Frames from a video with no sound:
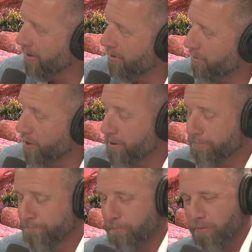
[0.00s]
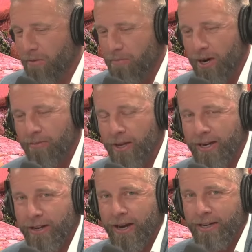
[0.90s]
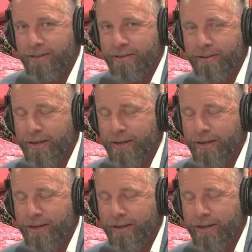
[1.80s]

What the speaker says: Well, bottom line, guys,